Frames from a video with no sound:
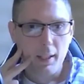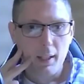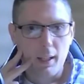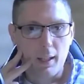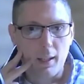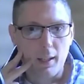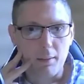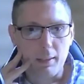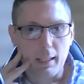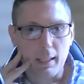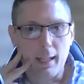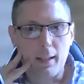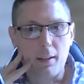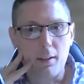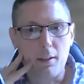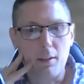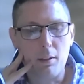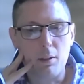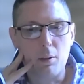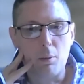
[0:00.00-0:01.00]
and yet
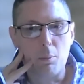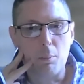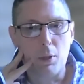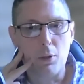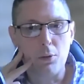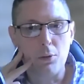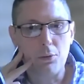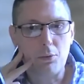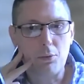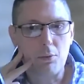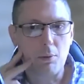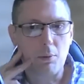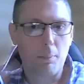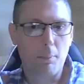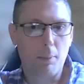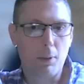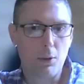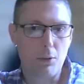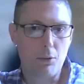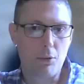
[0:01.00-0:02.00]
most
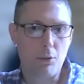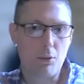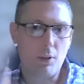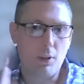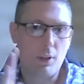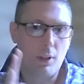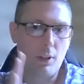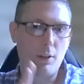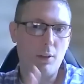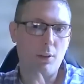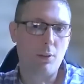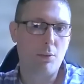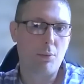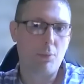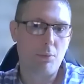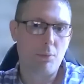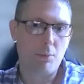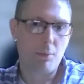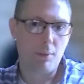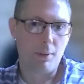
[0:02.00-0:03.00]
of
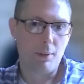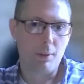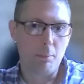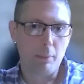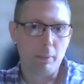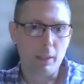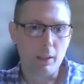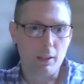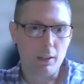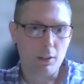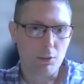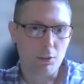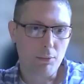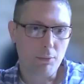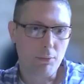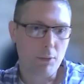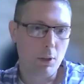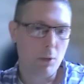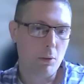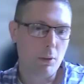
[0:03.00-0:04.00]
the media's
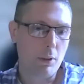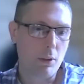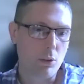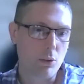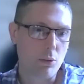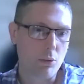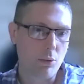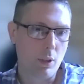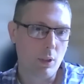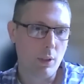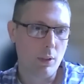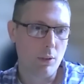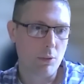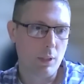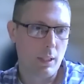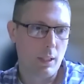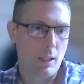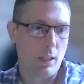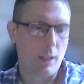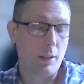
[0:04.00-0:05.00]
focus is
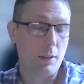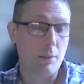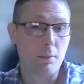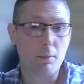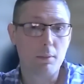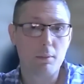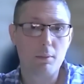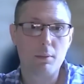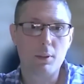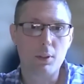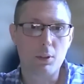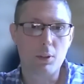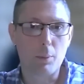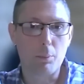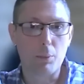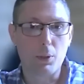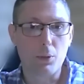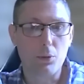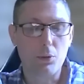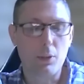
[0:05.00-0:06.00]
on the
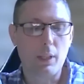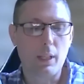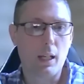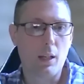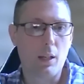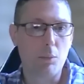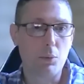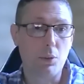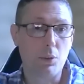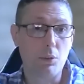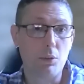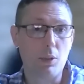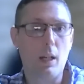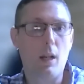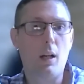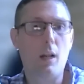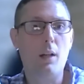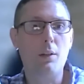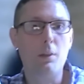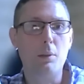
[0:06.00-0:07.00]
crypto scams, is
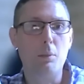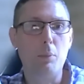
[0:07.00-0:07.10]
on the